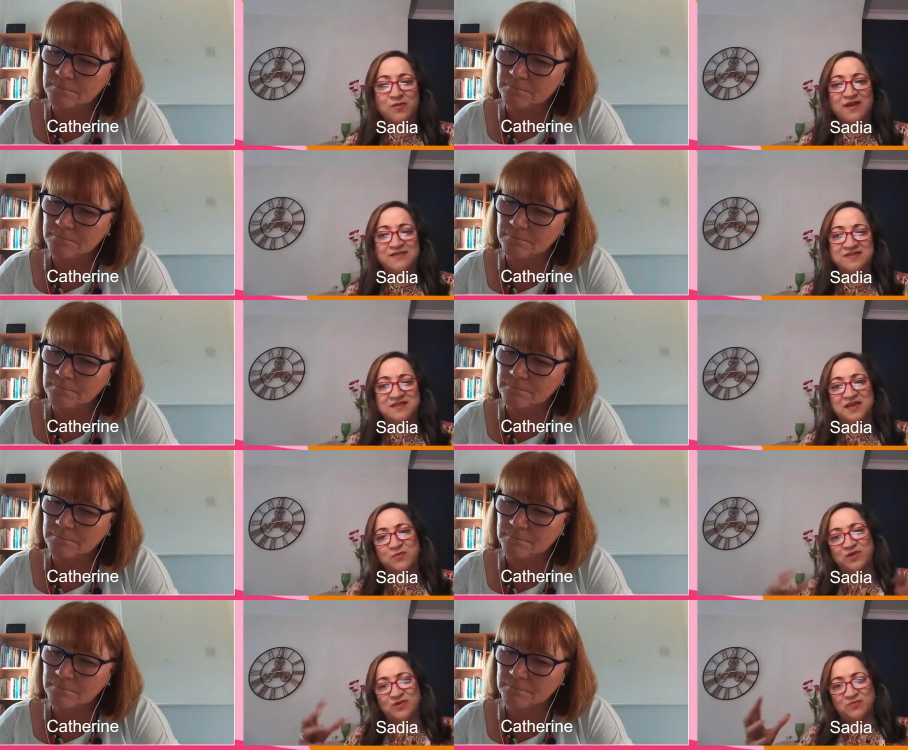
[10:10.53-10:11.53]
Speaker 1: equality,
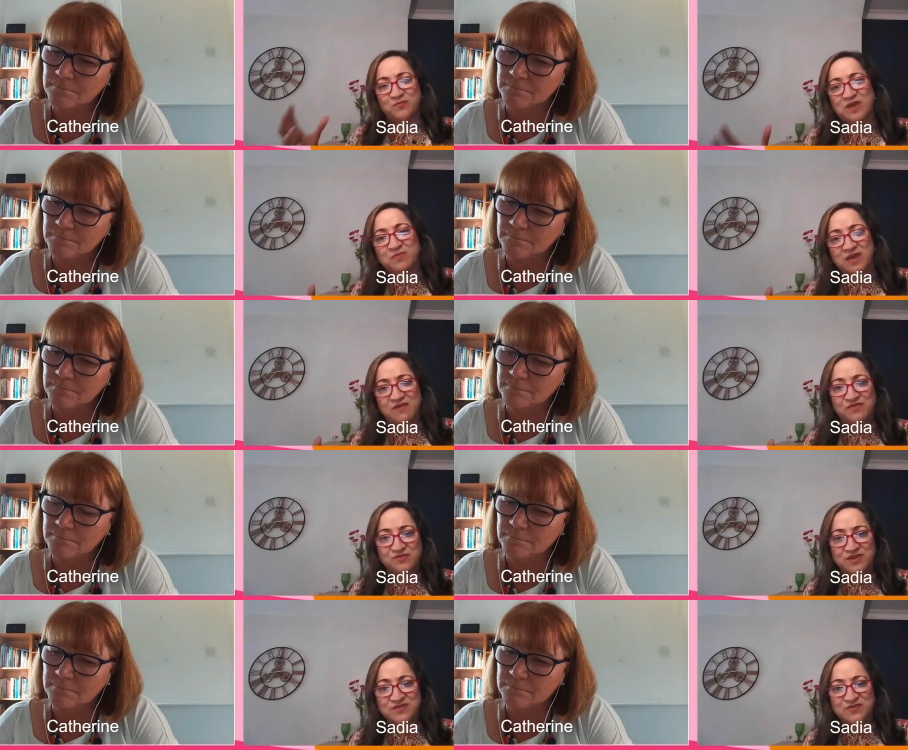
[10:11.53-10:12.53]
yeah, we could maybe
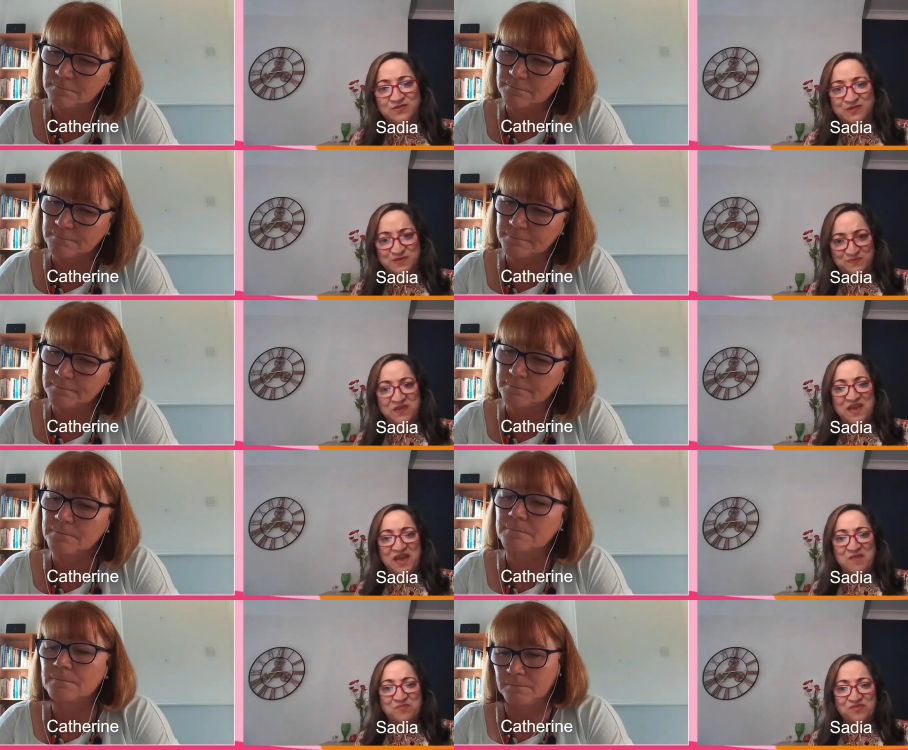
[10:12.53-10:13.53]
have a resource
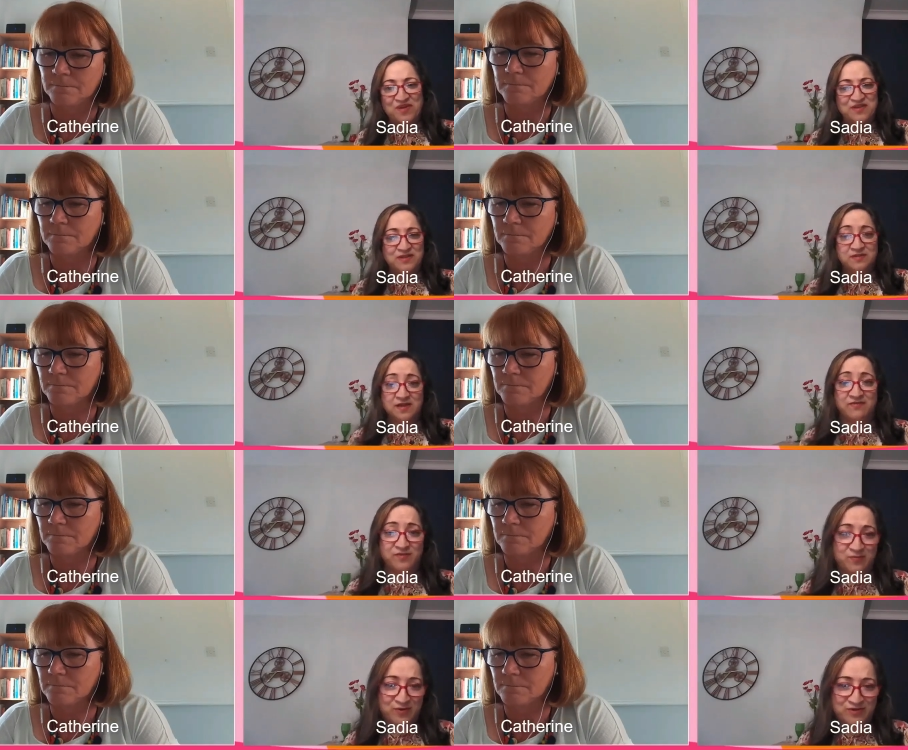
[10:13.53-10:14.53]
and provide that to
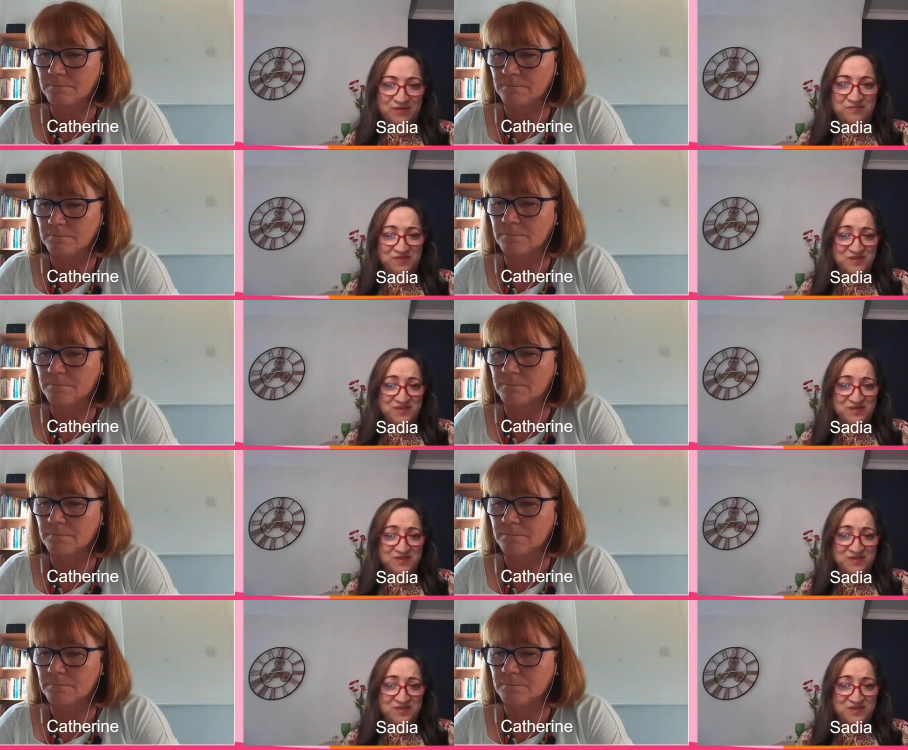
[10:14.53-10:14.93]
everybody.